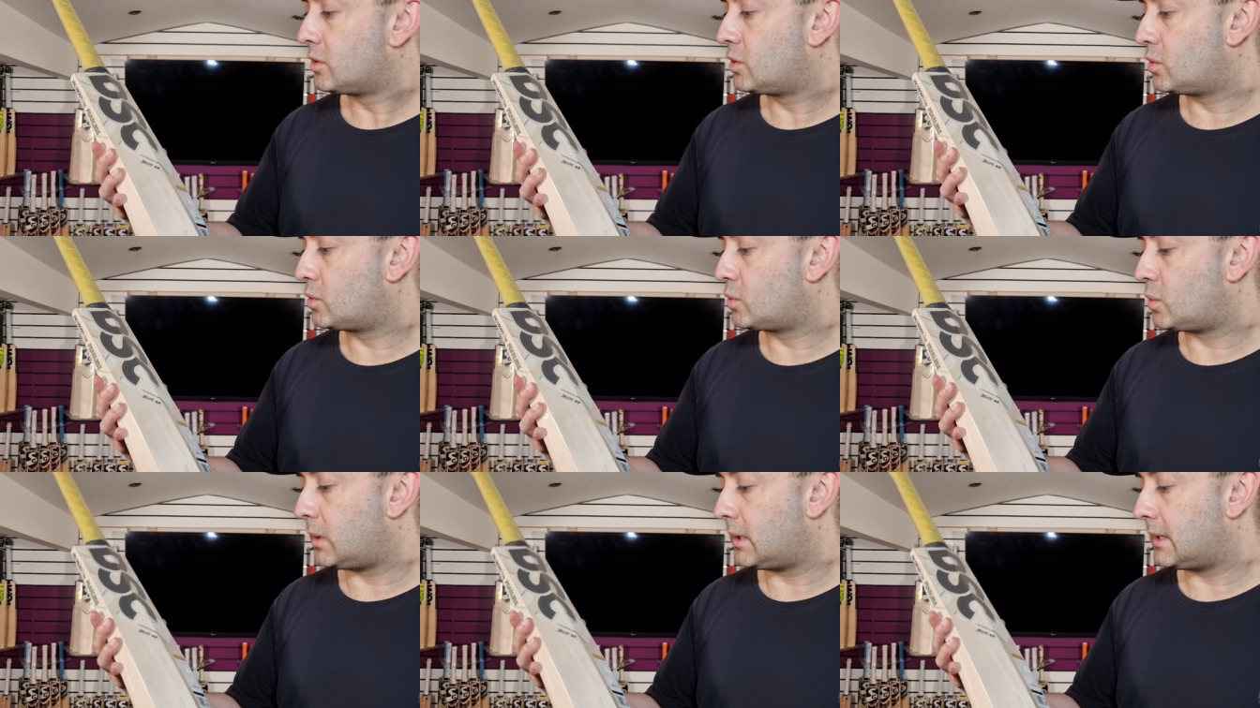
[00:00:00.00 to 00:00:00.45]

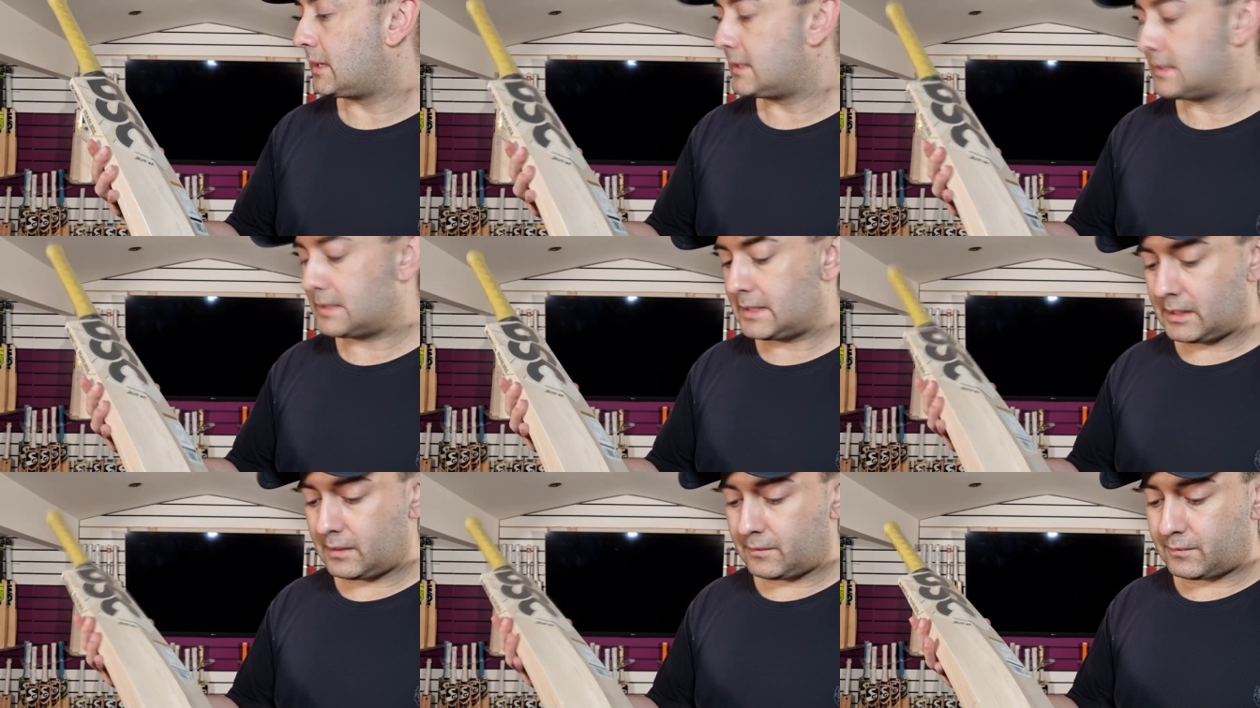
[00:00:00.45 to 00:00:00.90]
good quality
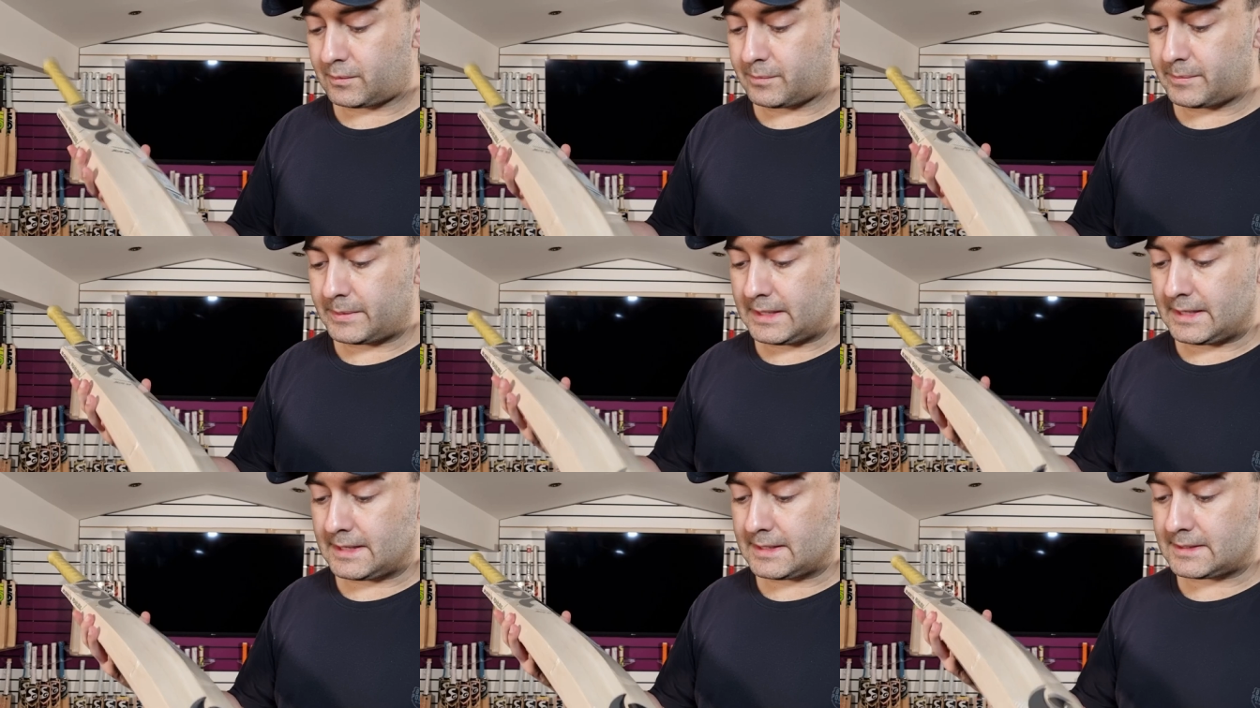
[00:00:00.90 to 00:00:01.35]
sticker
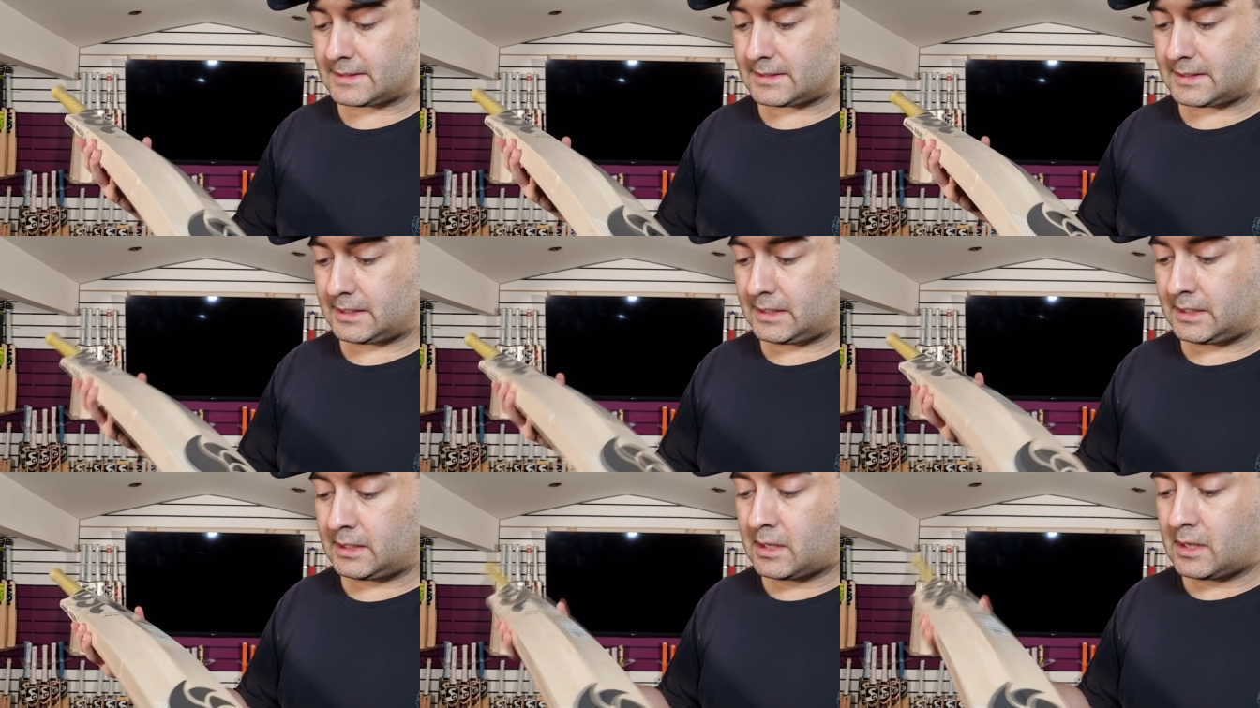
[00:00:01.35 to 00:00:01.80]
from D S
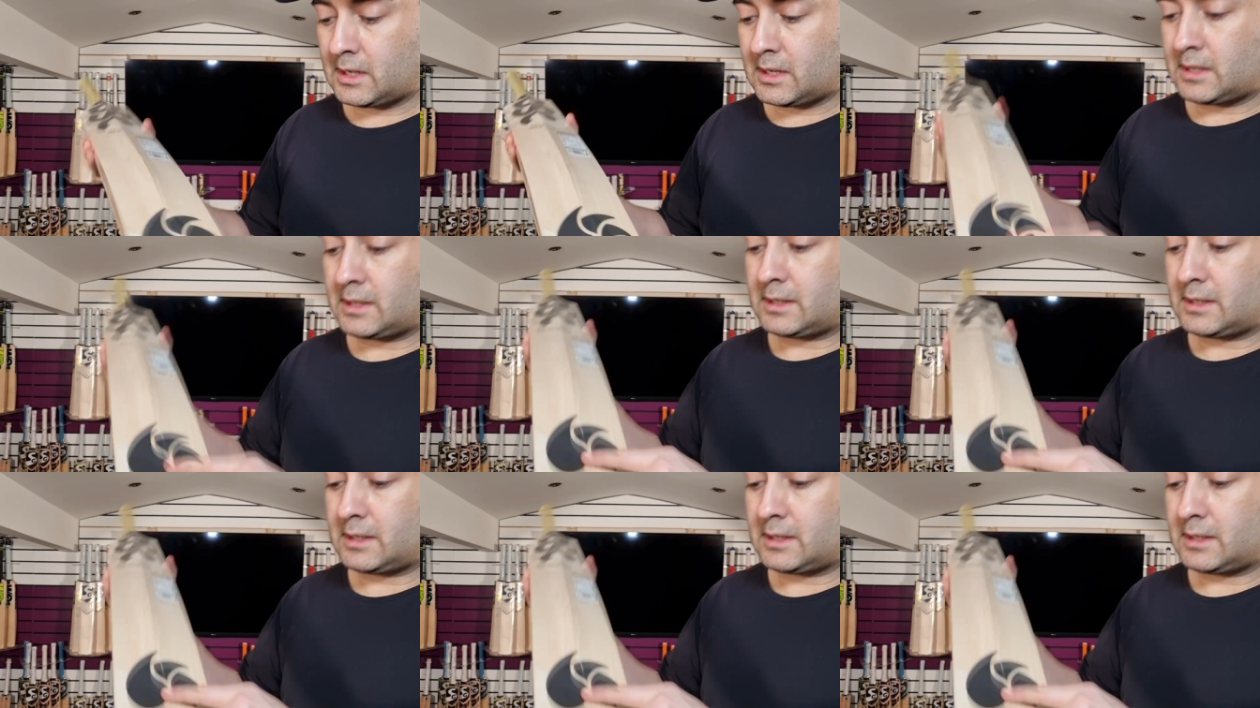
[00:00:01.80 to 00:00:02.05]
C.